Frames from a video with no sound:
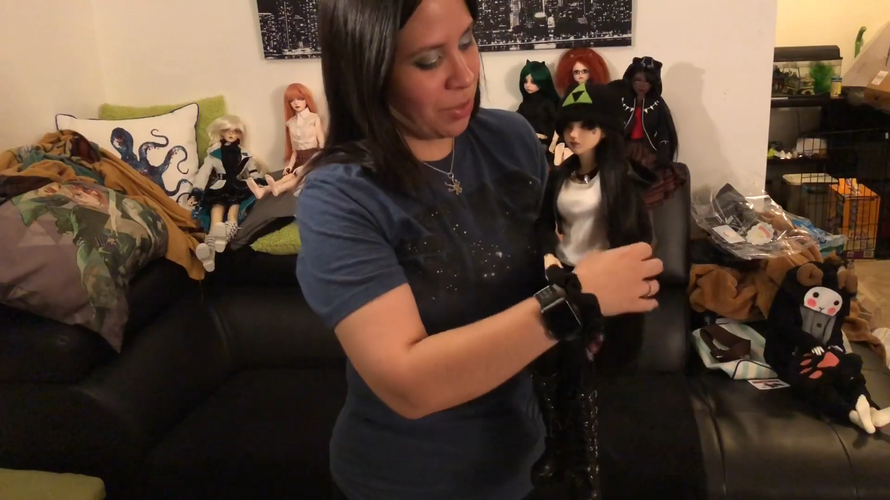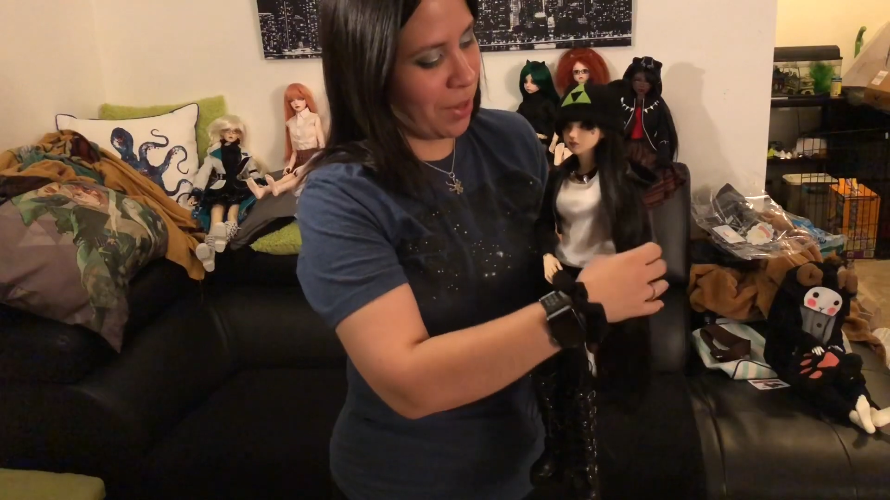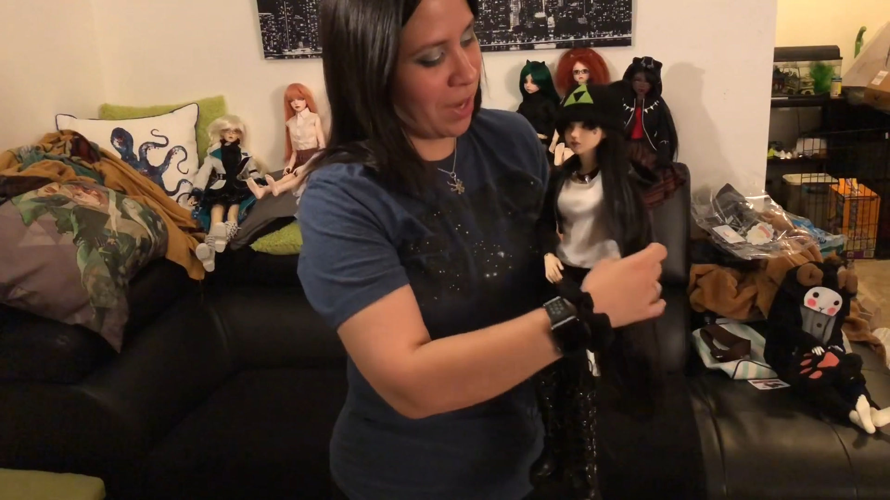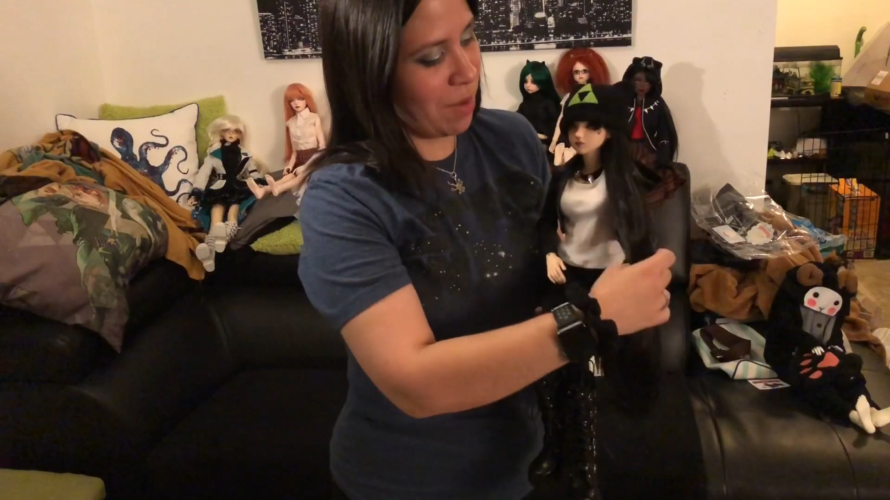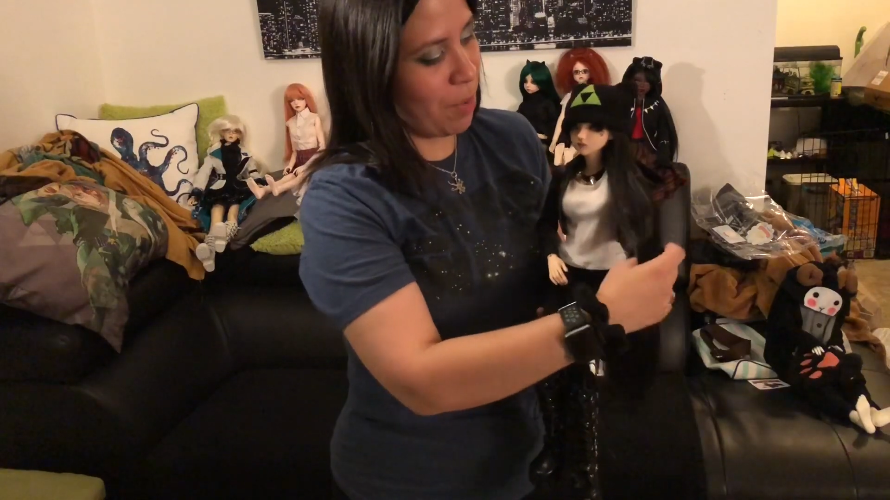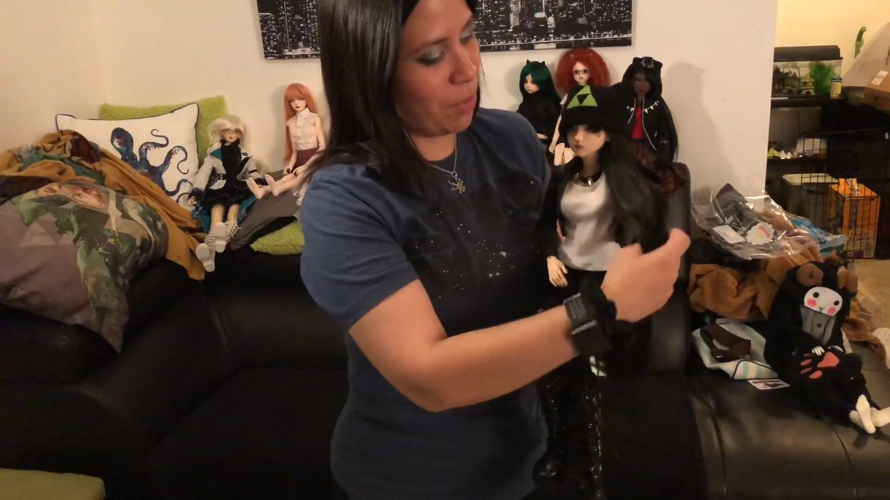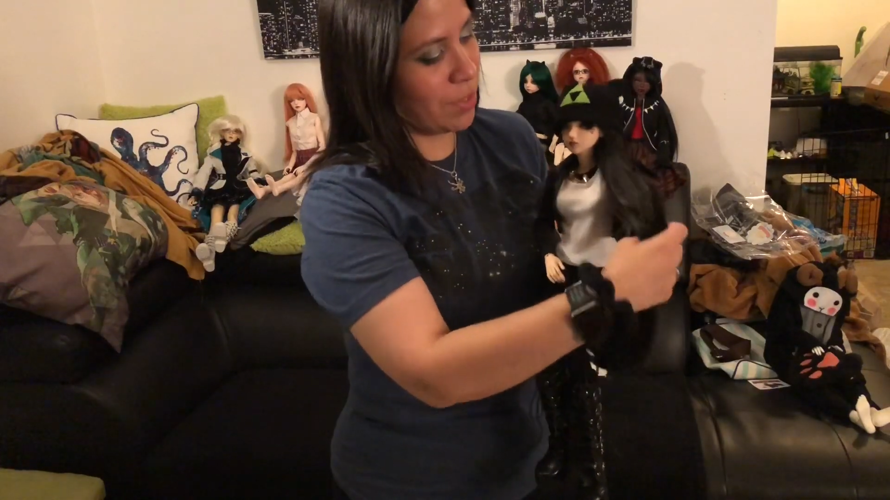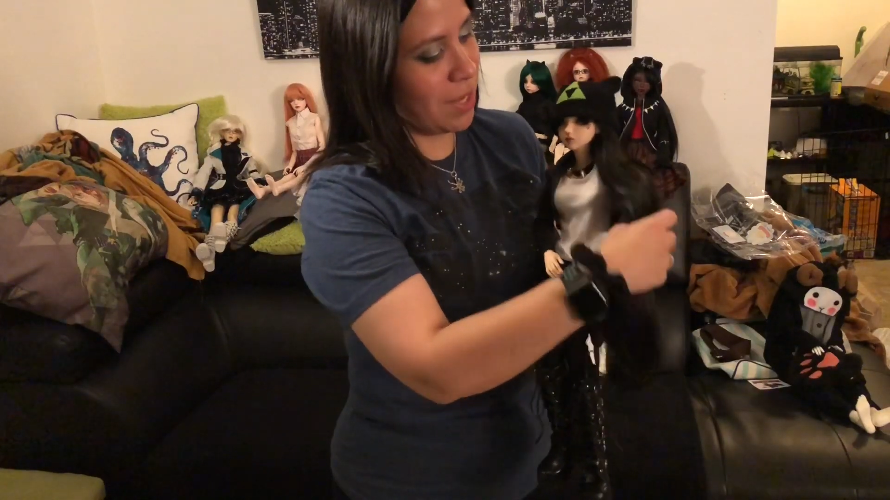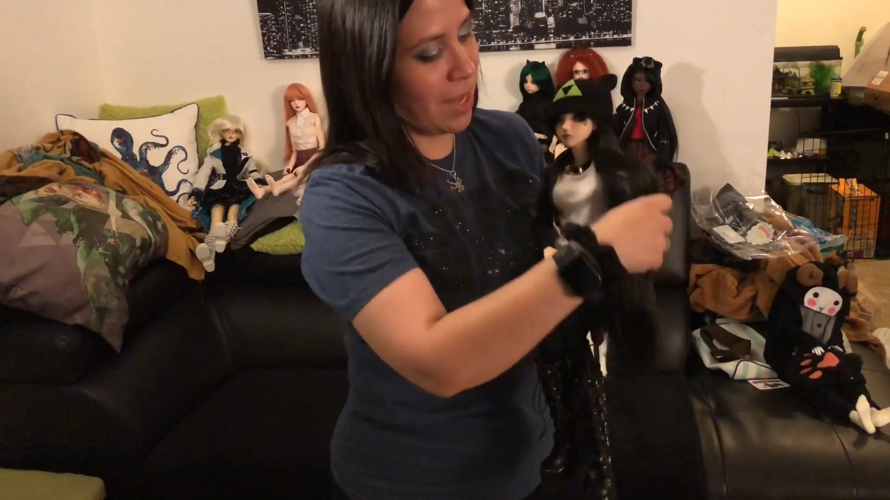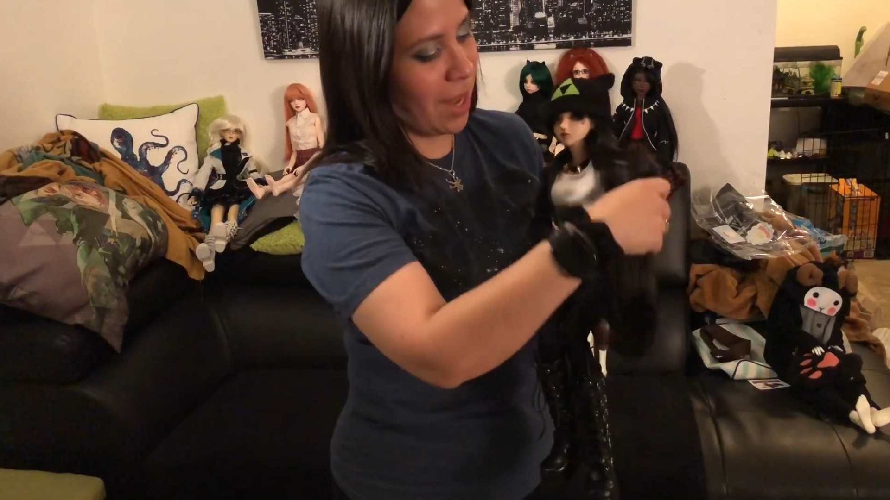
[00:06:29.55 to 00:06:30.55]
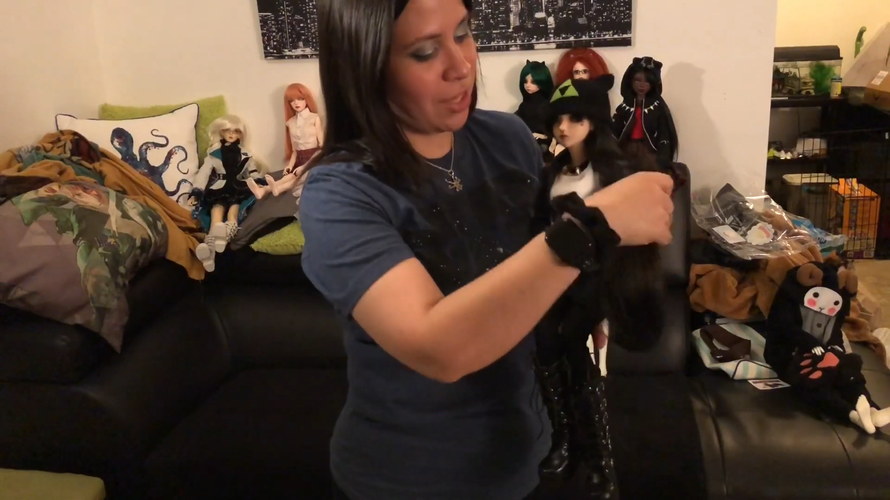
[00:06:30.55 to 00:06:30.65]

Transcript: doing any posing.